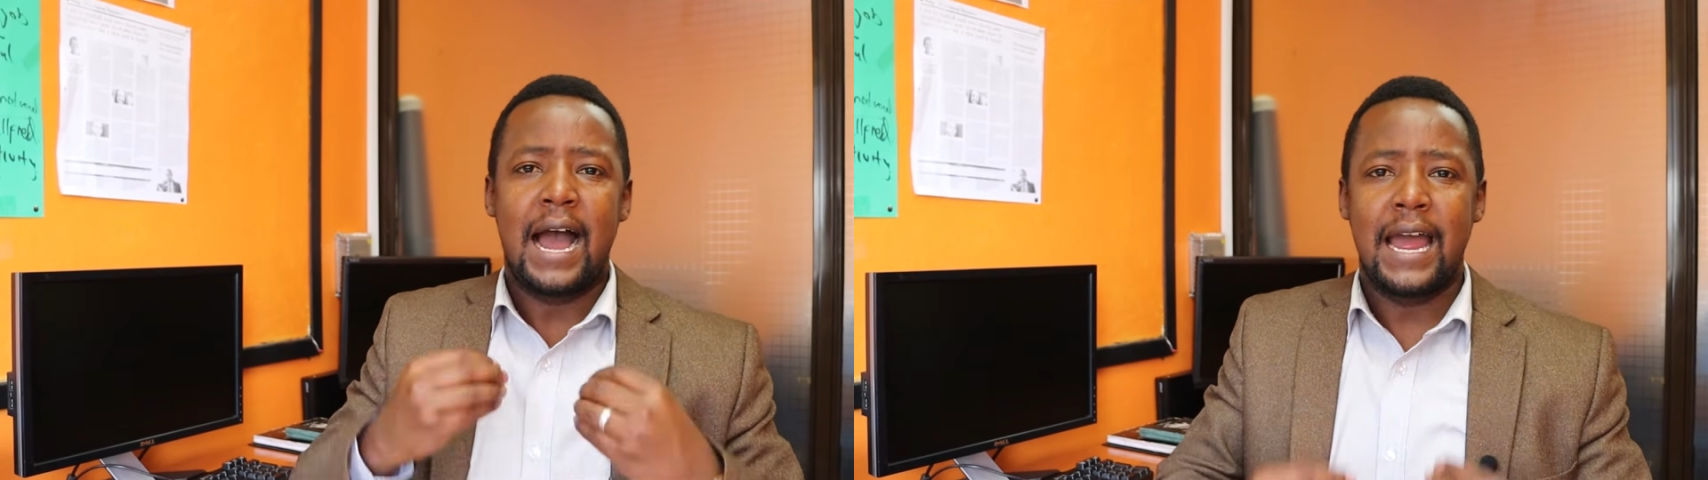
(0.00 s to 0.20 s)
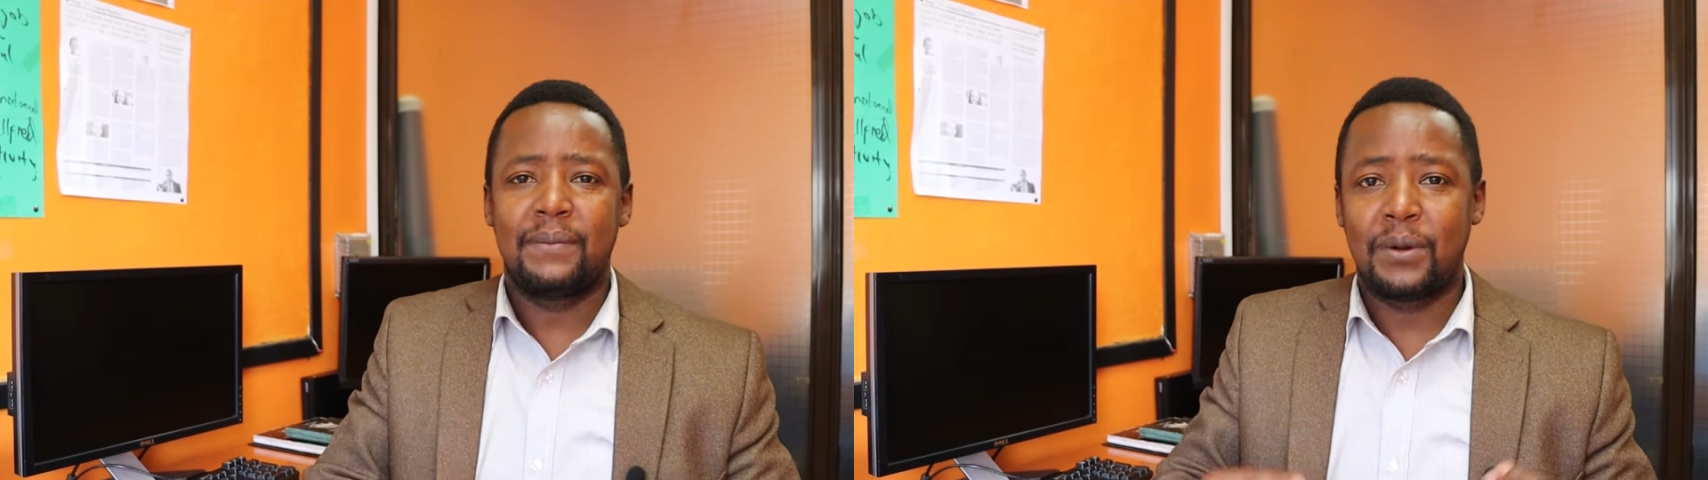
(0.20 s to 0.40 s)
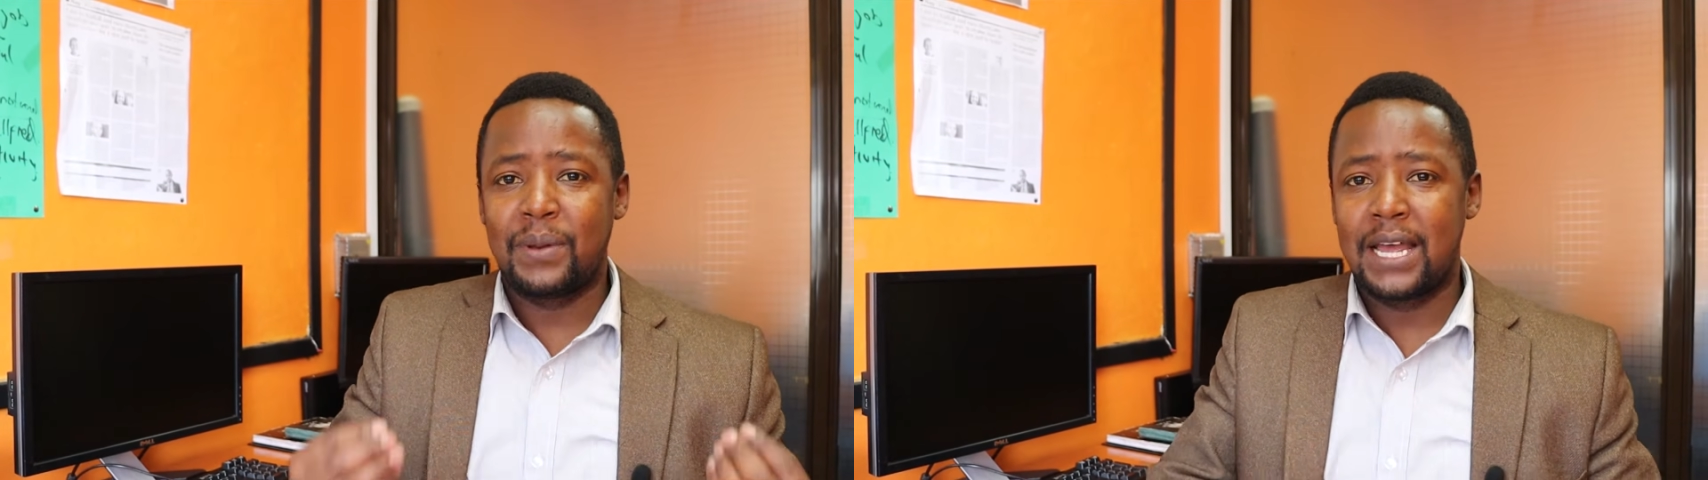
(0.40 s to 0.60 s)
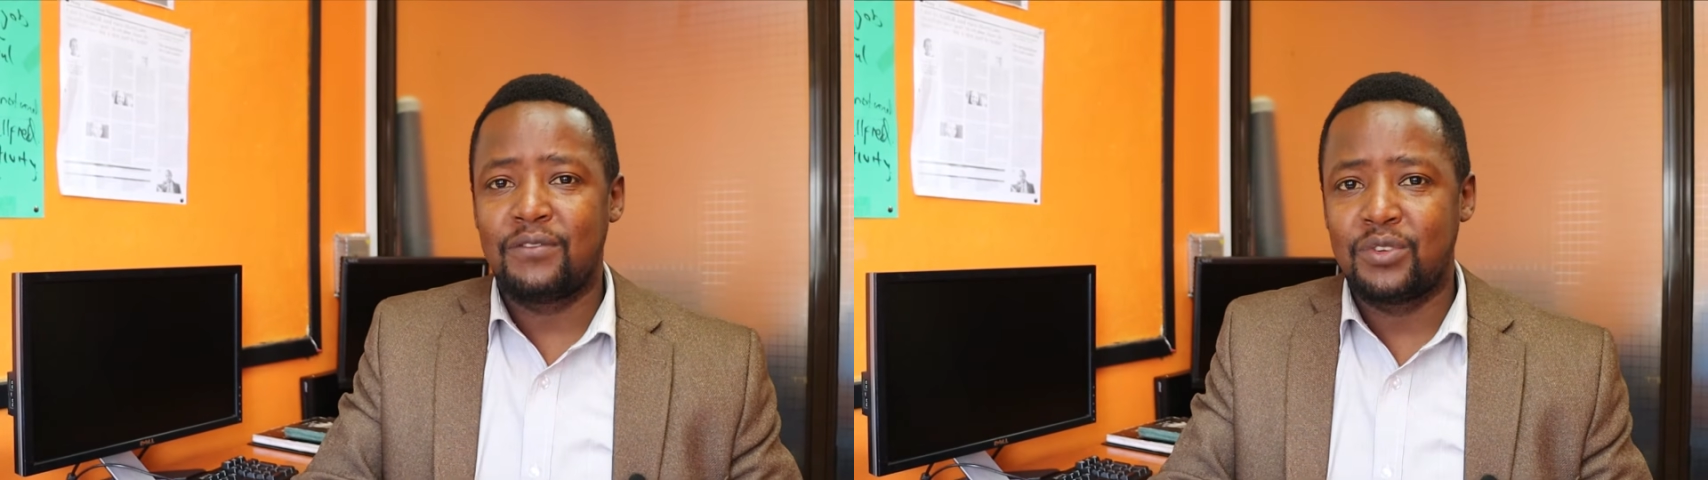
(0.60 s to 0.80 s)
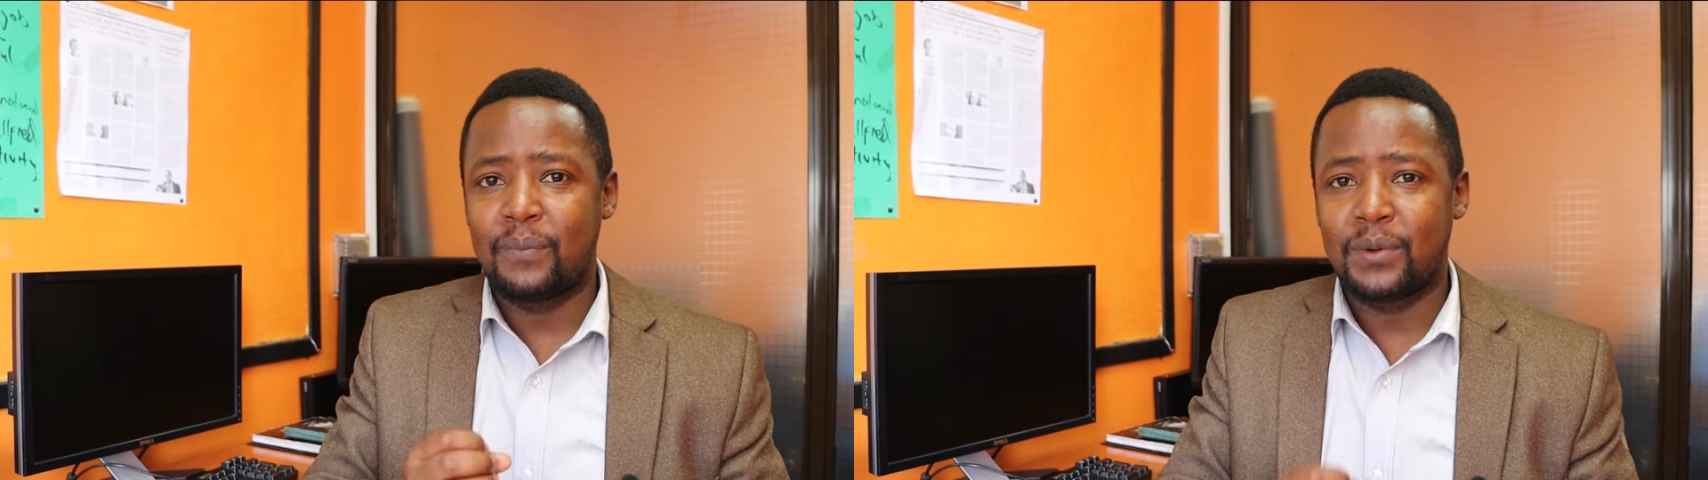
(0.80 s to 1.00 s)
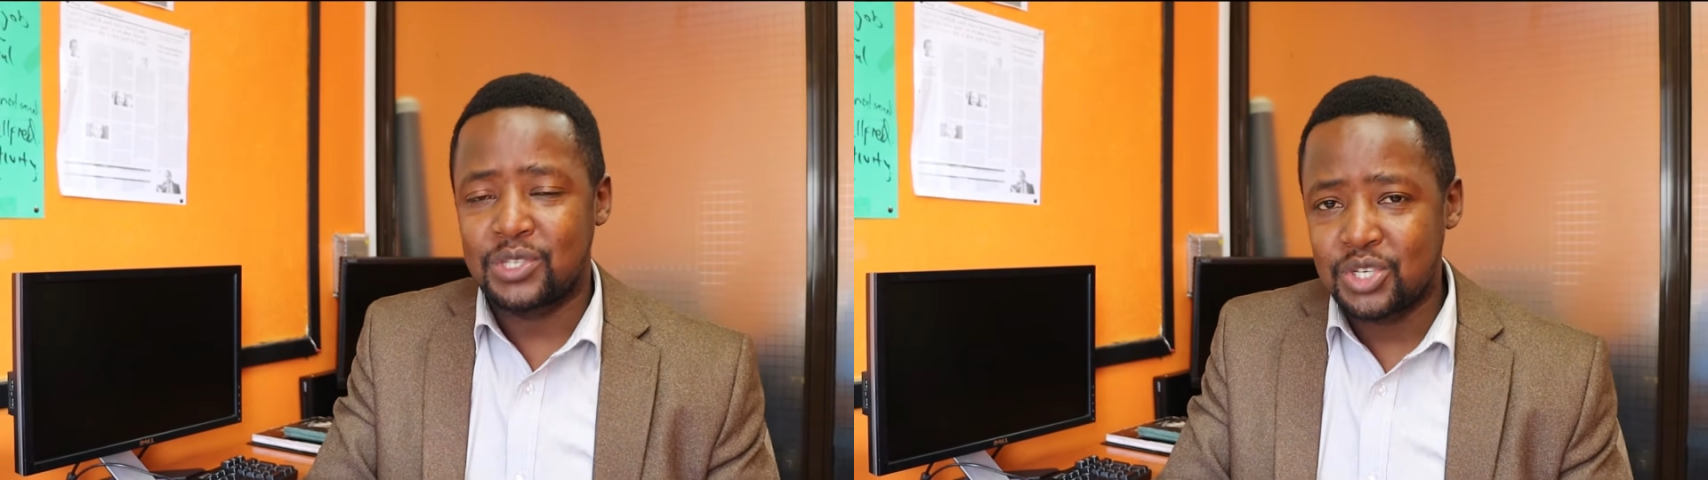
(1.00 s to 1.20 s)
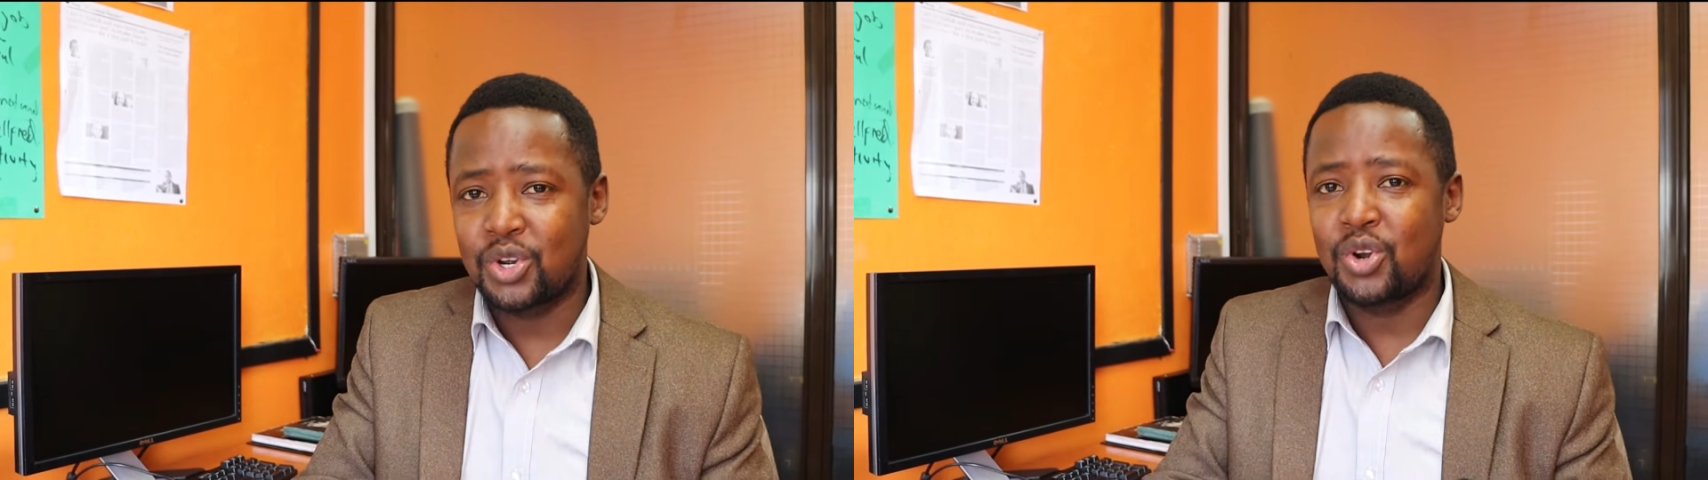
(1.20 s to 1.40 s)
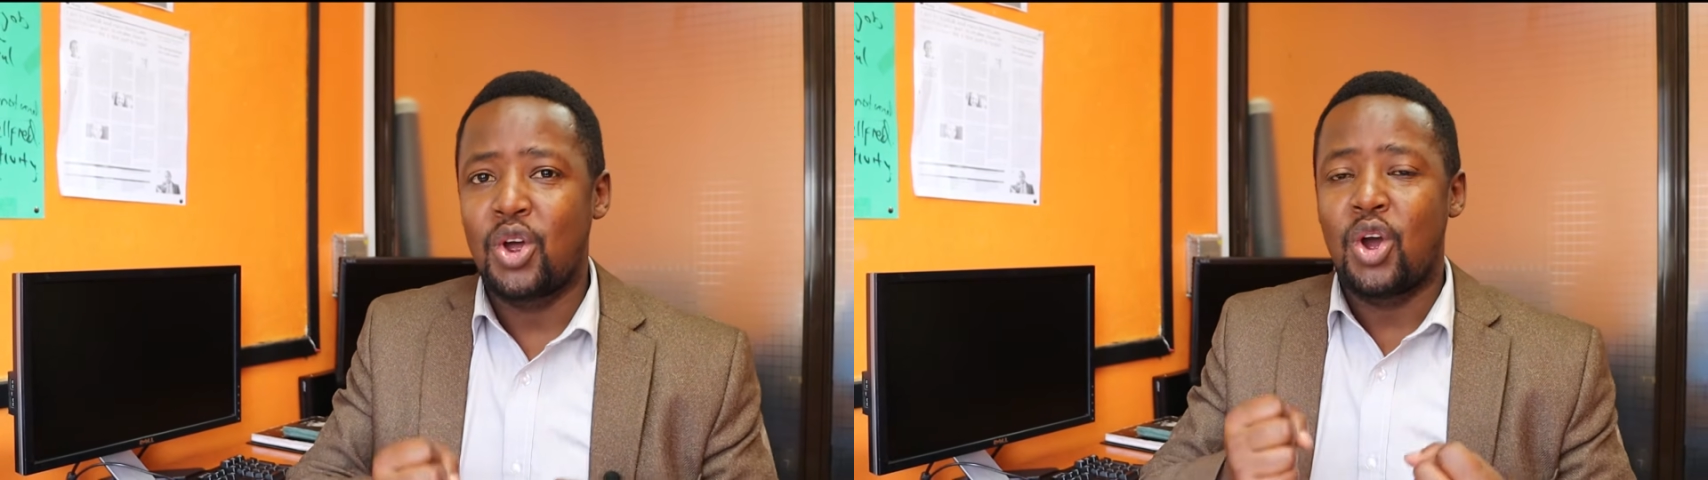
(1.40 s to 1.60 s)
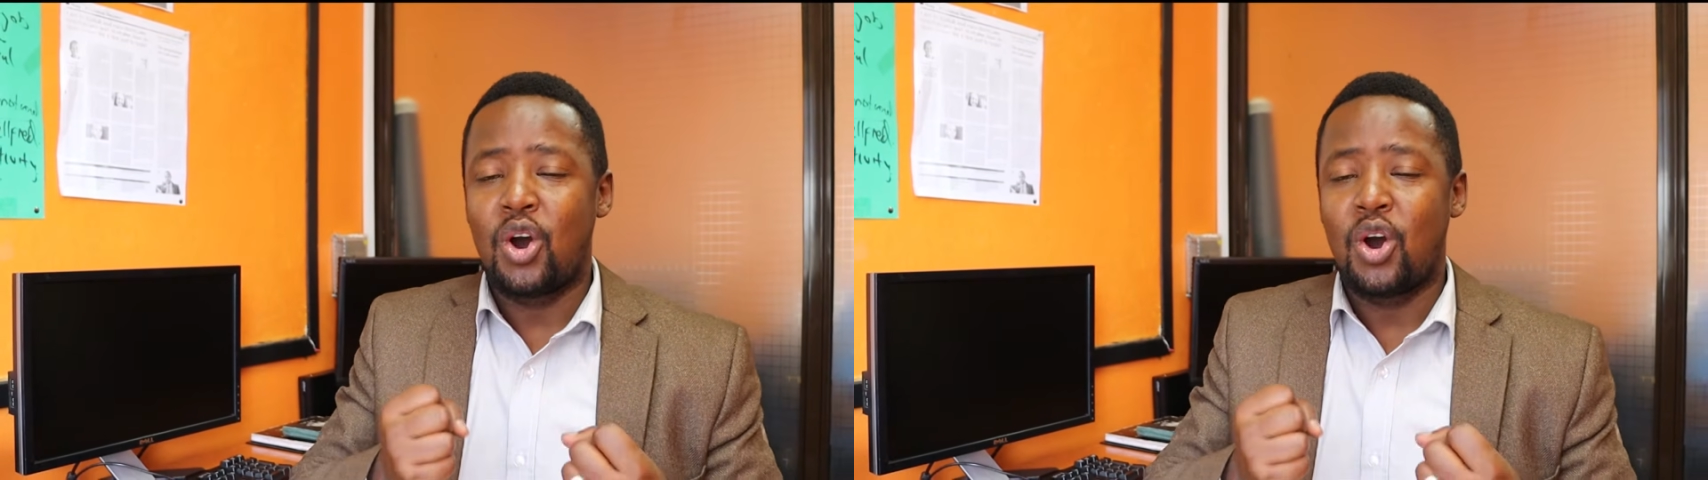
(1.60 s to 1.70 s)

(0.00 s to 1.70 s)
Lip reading: I am applying for the position